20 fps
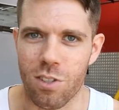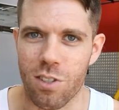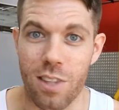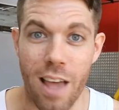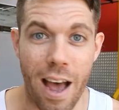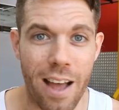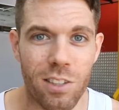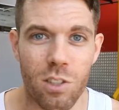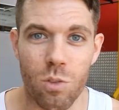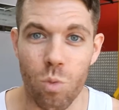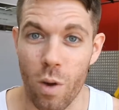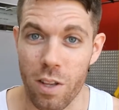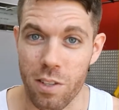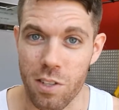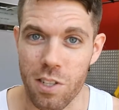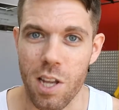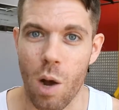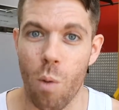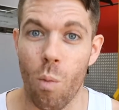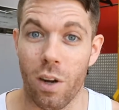that's when
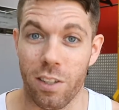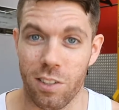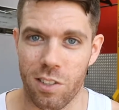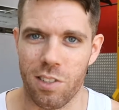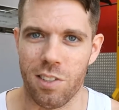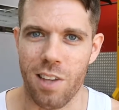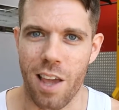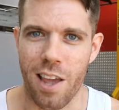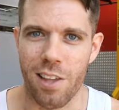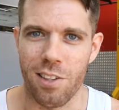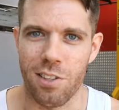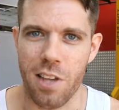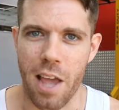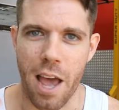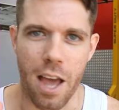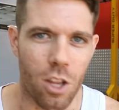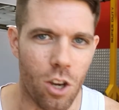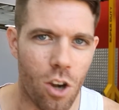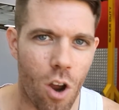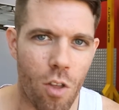someone stands
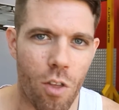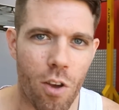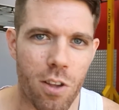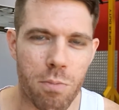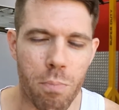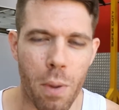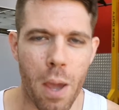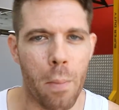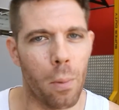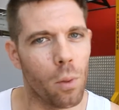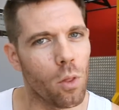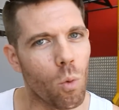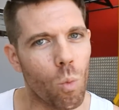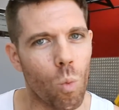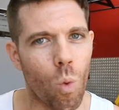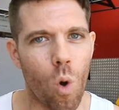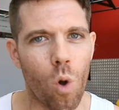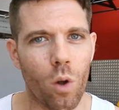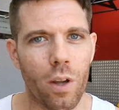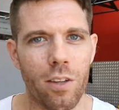out. You know those people that
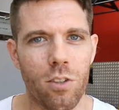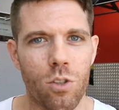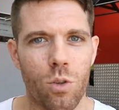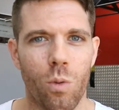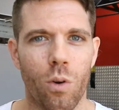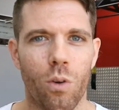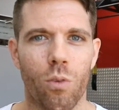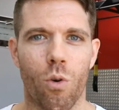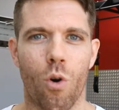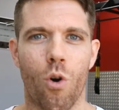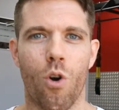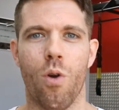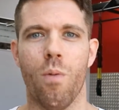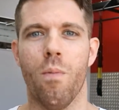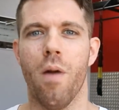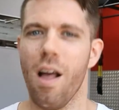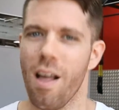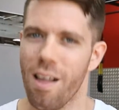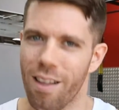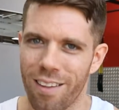walk into a
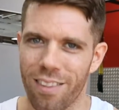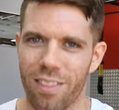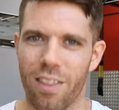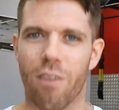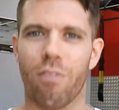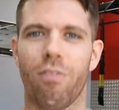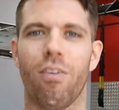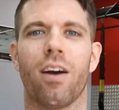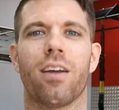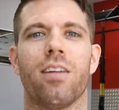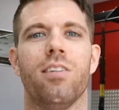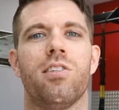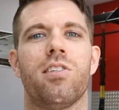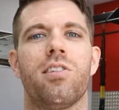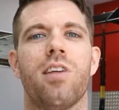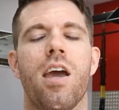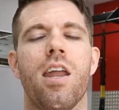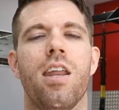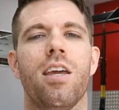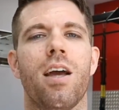room, they're fucking
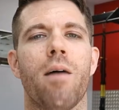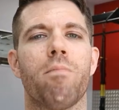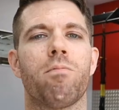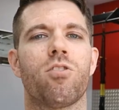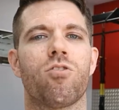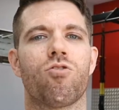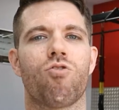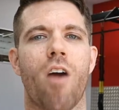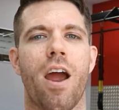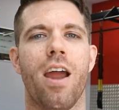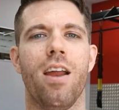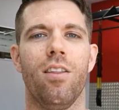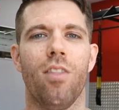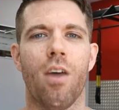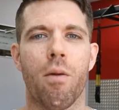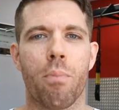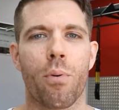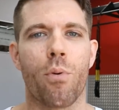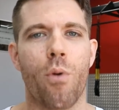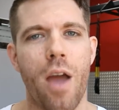standing up straight,
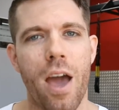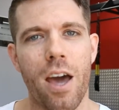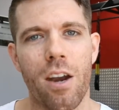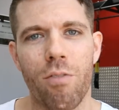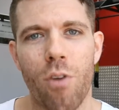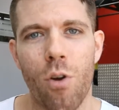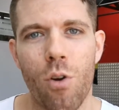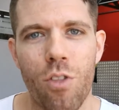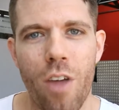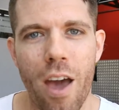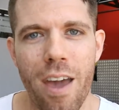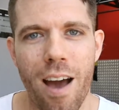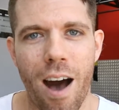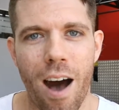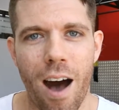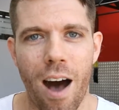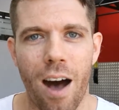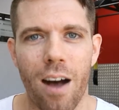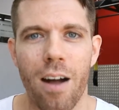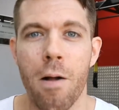they're proud of who they
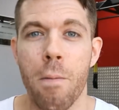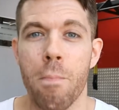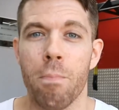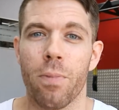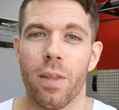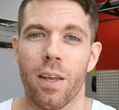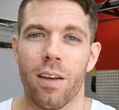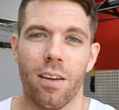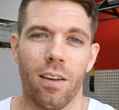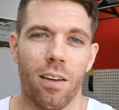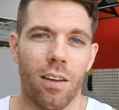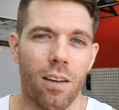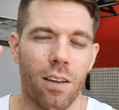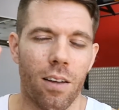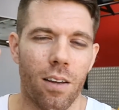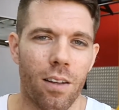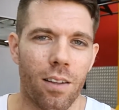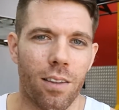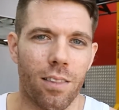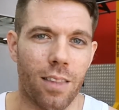are.
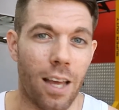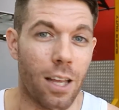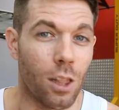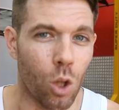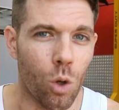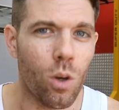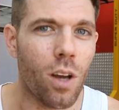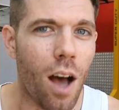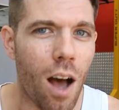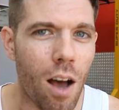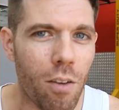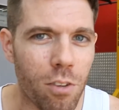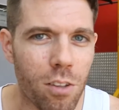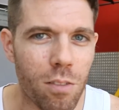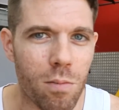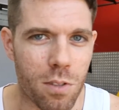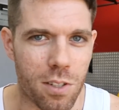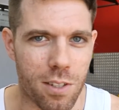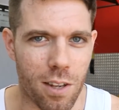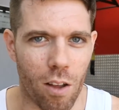They look after
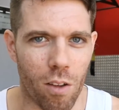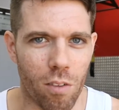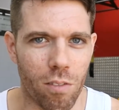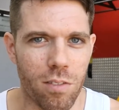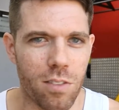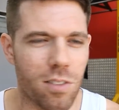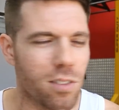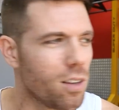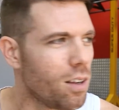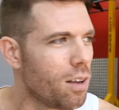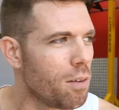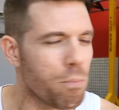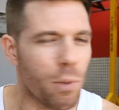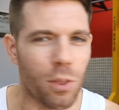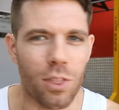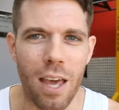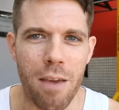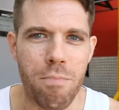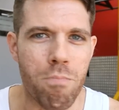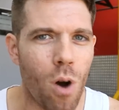themselves,
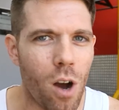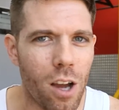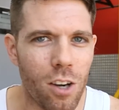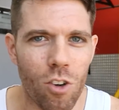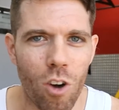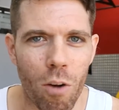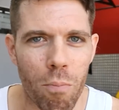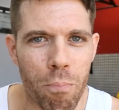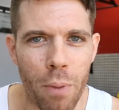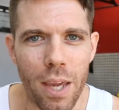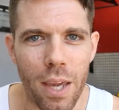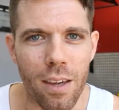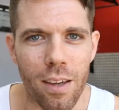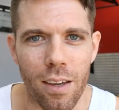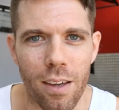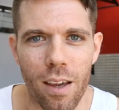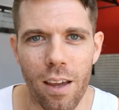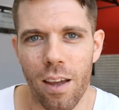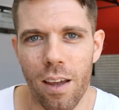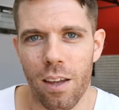but they might not
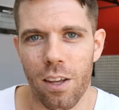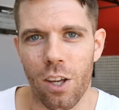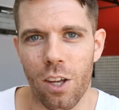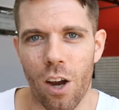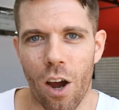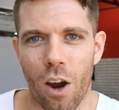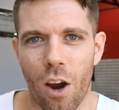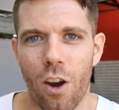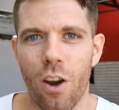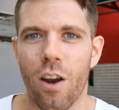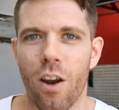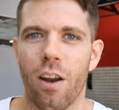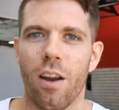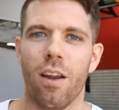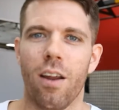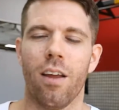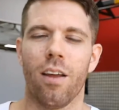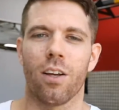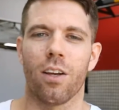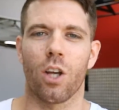be, you know,
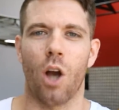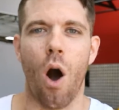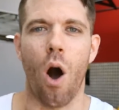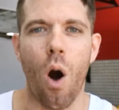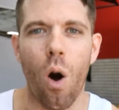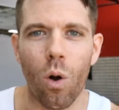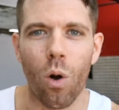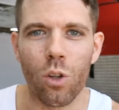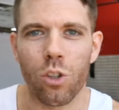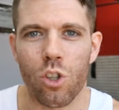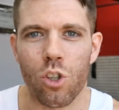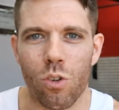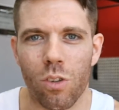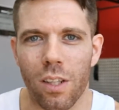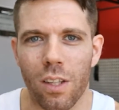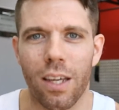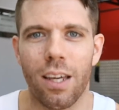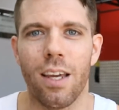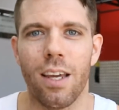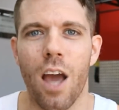
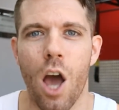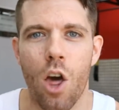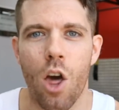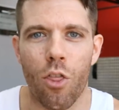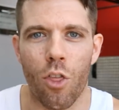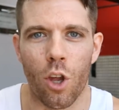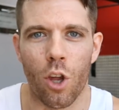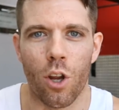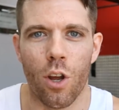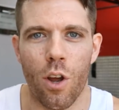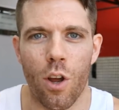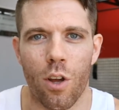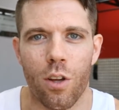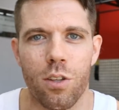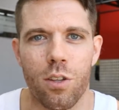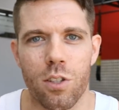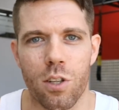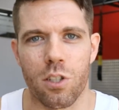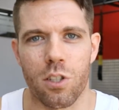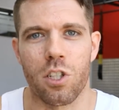culturally the
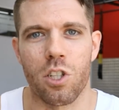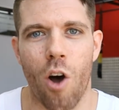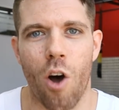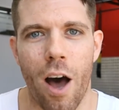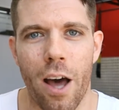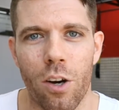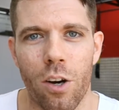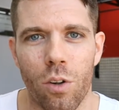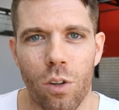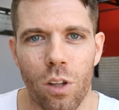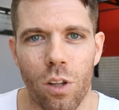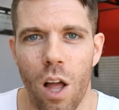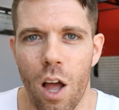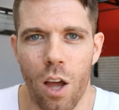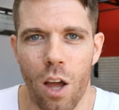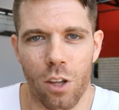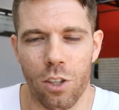societal